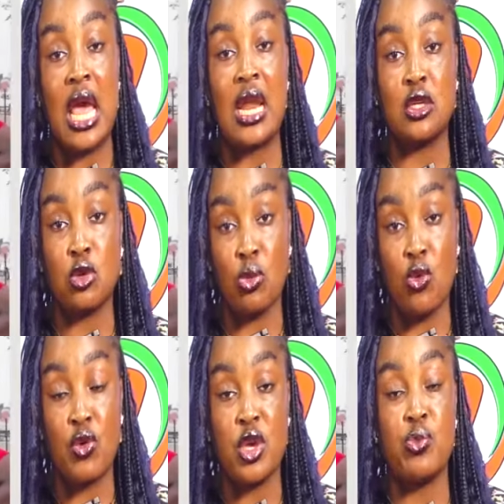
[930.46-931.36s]
sen
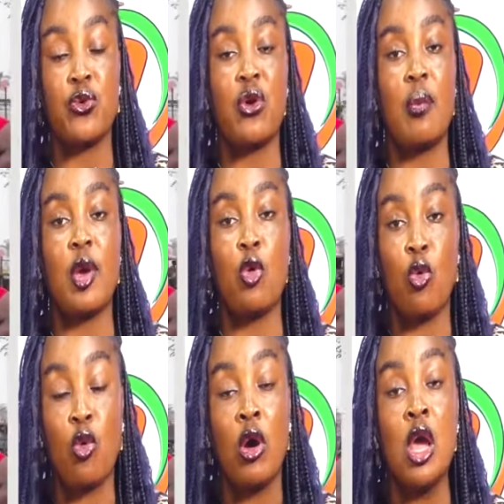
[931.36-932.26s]
hankasa. Here call
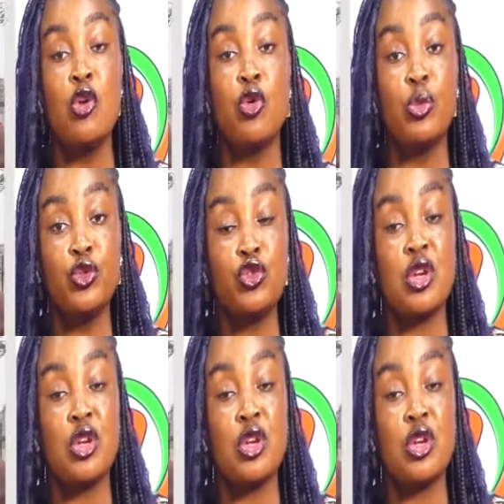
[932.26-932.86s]
police station.